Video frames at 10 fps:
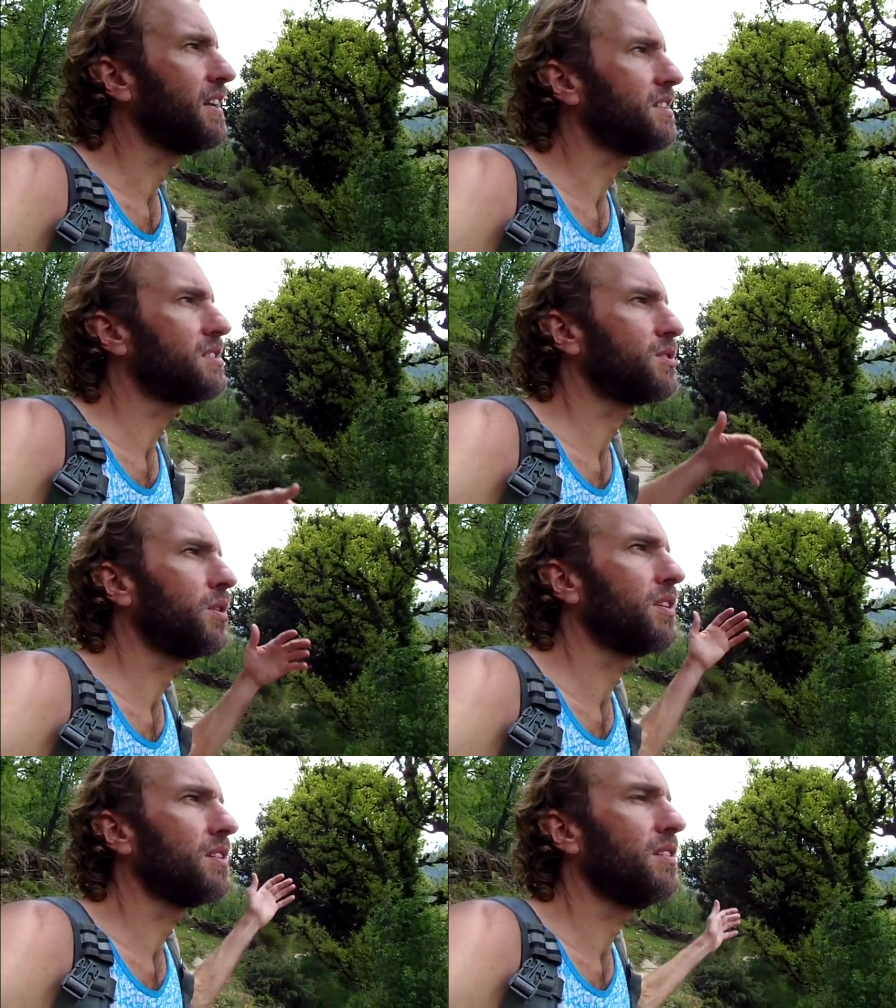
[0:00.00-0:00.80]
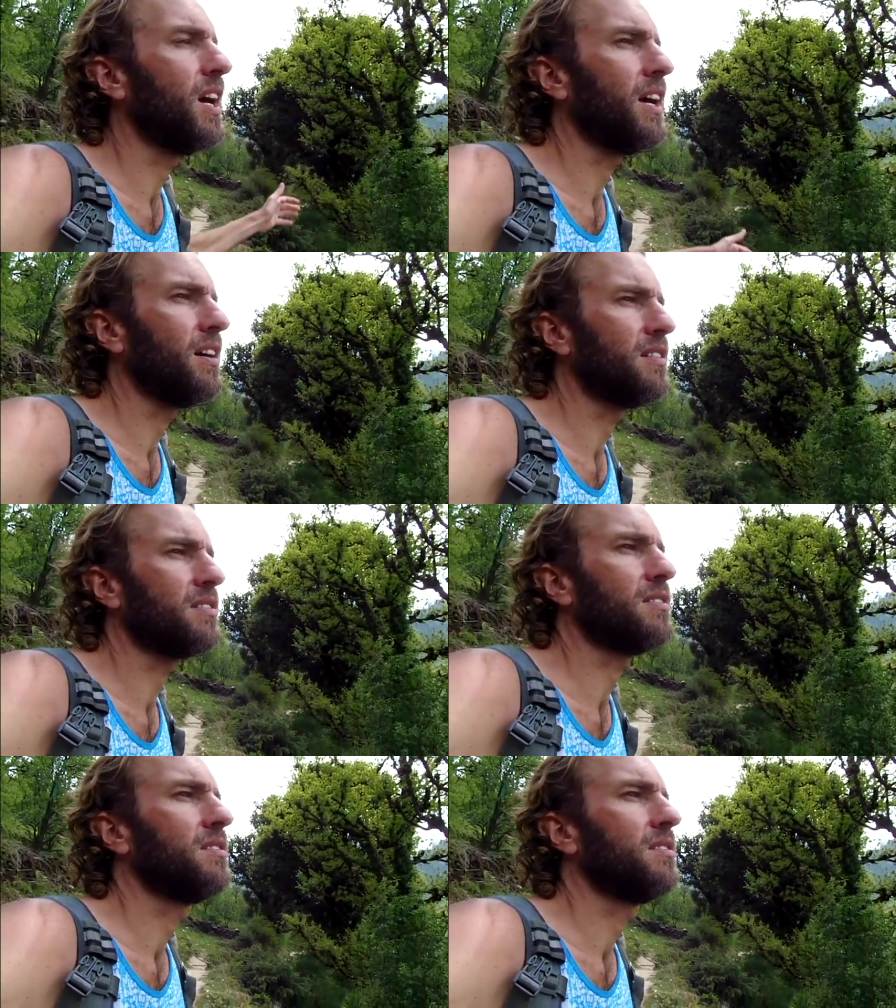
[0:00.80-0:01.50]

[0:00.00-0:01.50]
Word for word: and distorted and